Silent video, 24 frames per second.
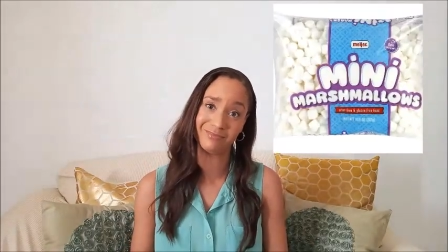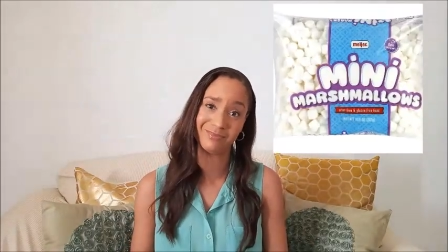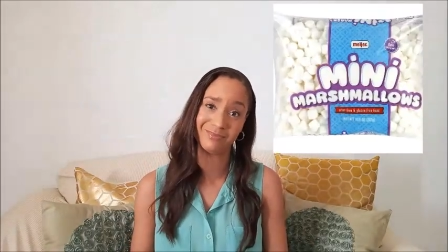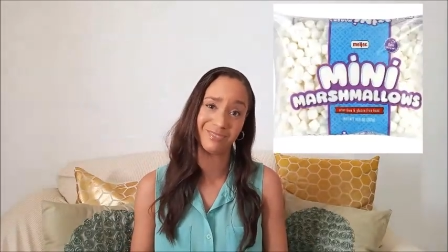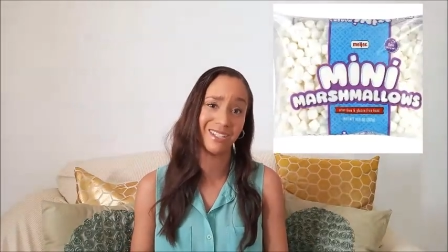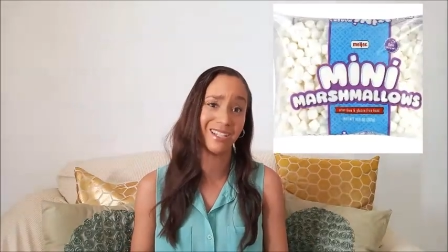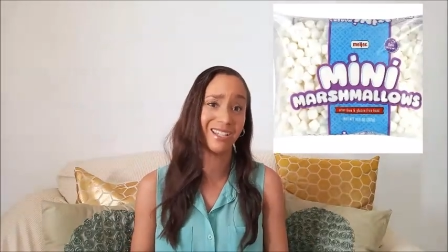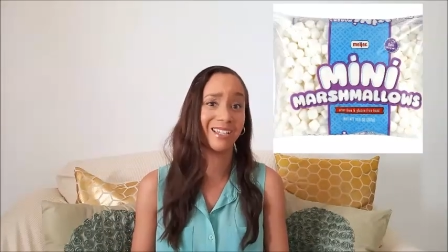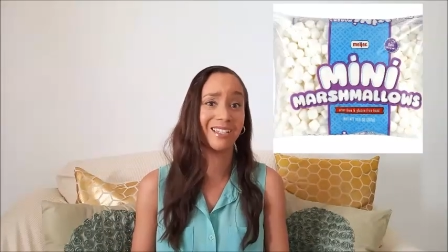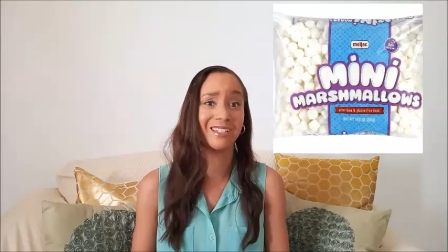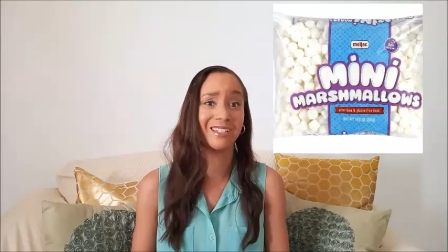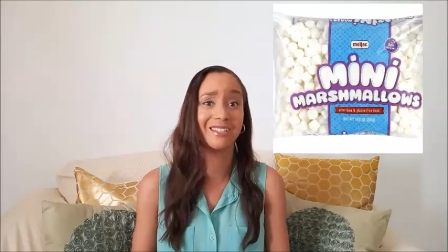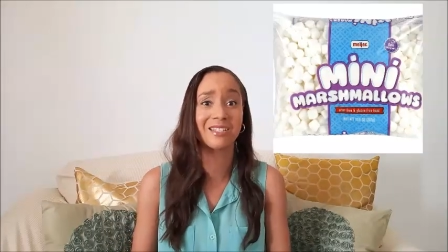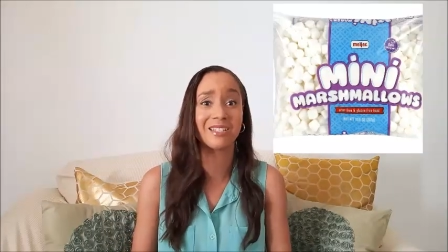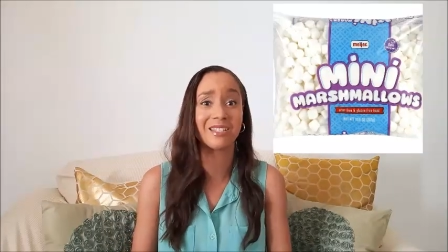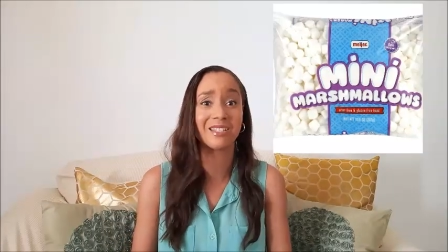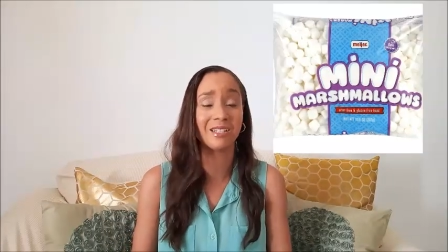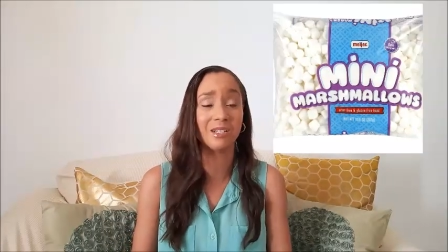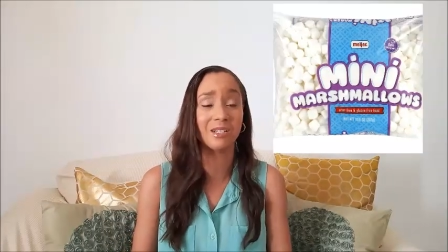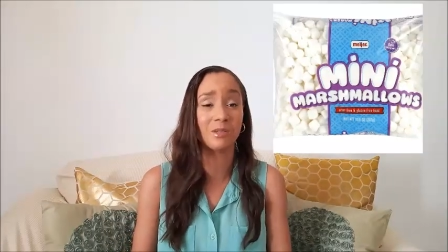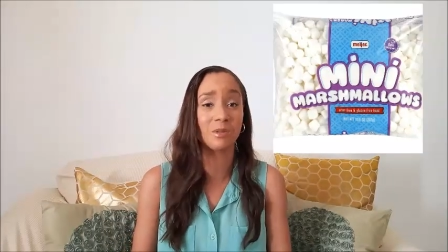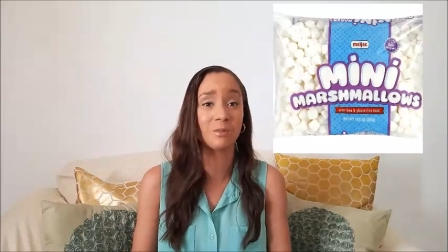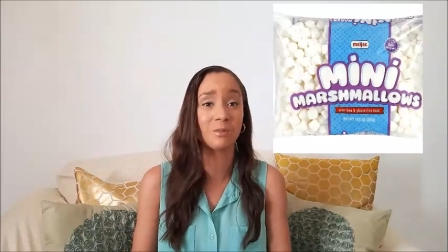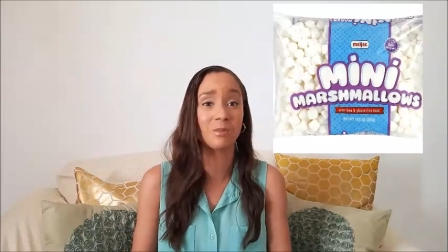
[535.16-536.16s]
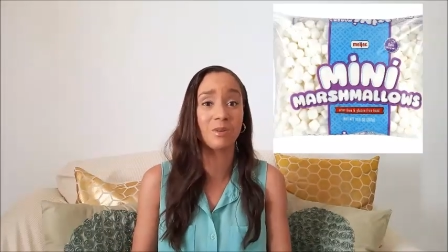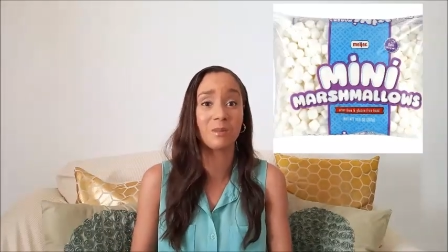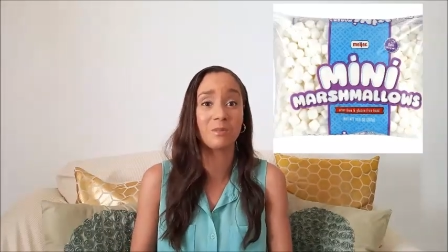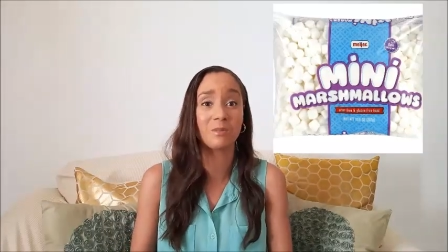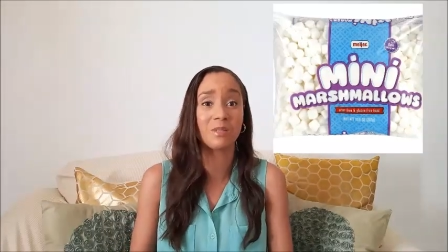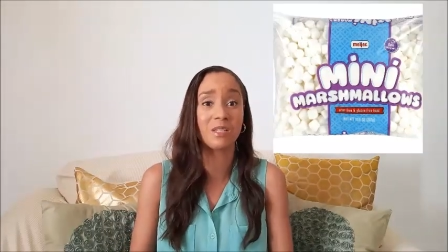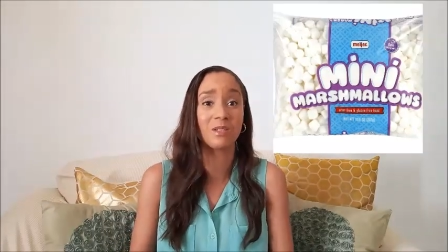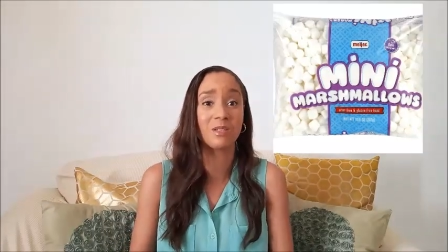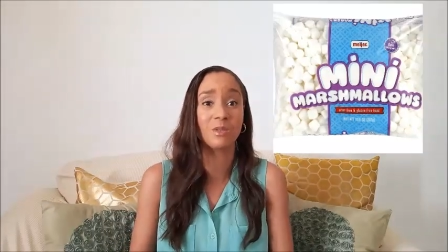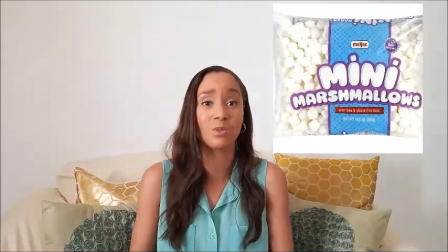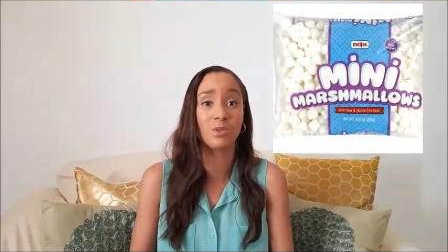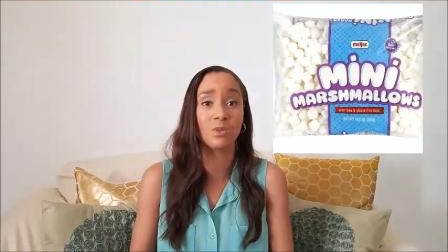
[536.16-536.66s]
I could sit down and probably
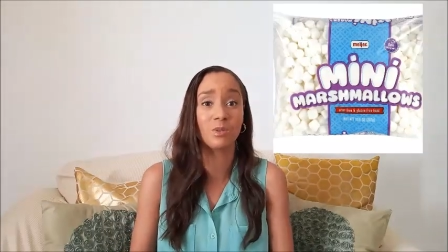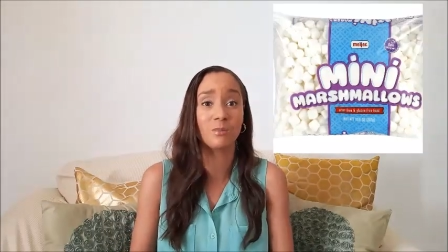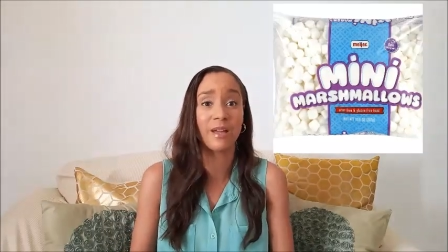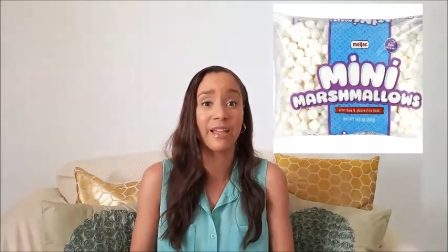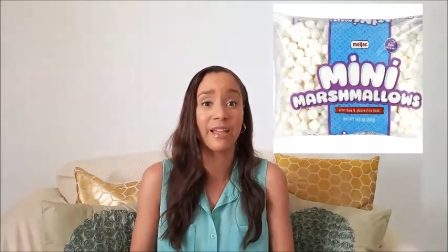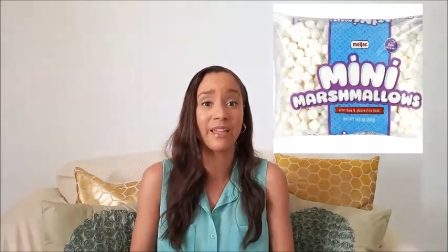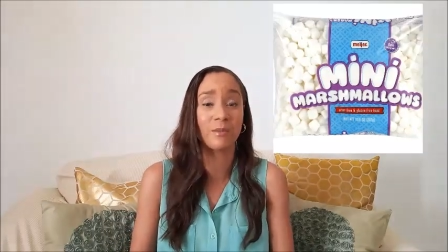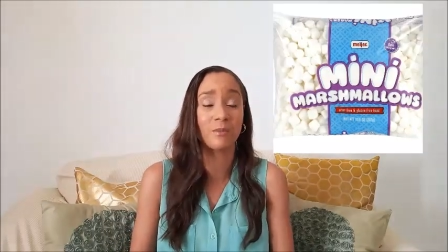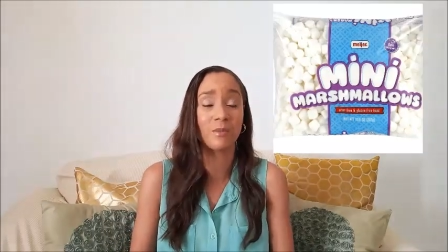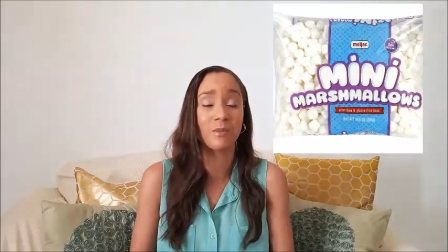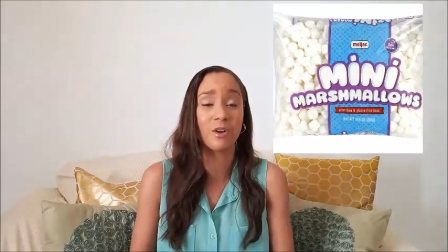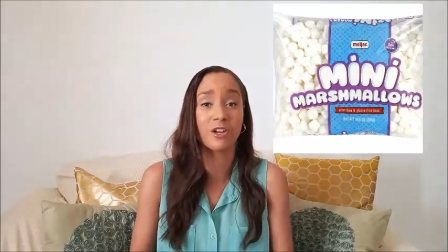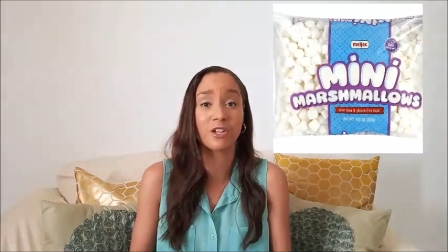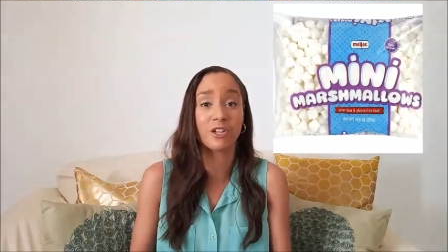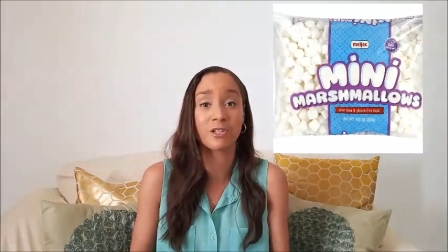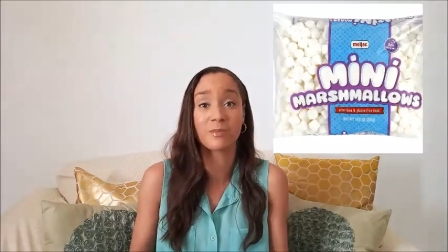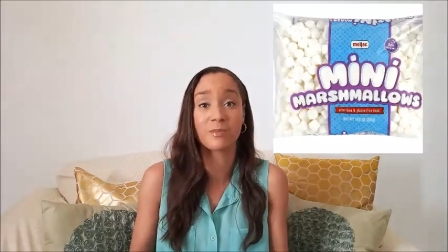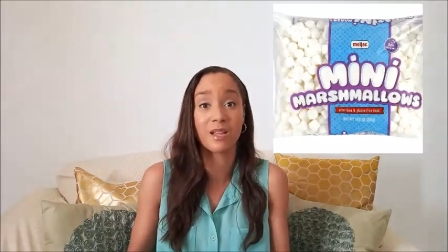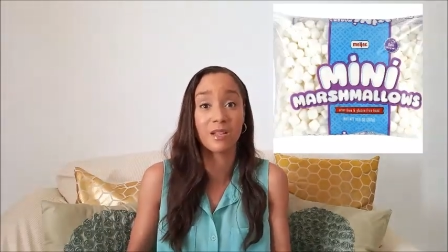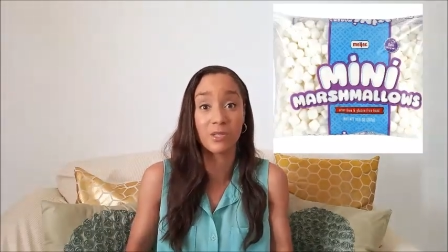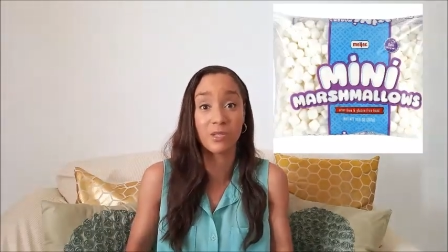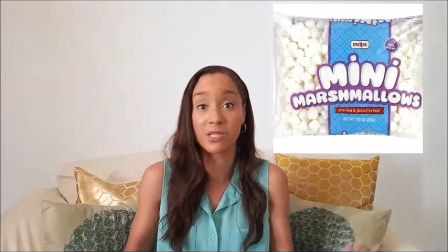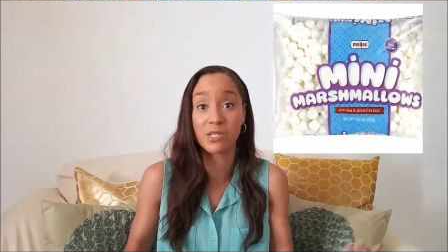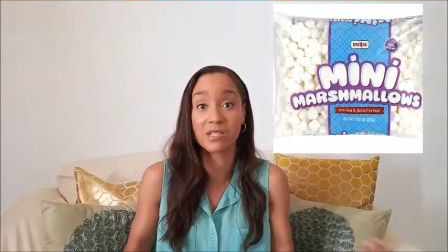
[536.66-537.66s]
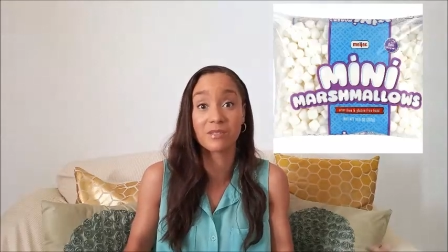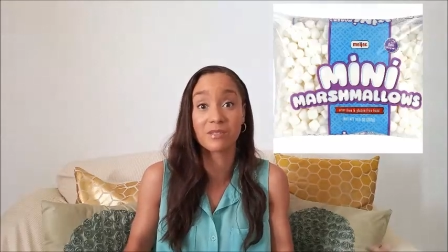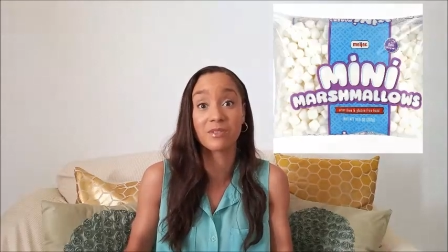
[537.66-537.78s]
eat a whole bag of marshmallows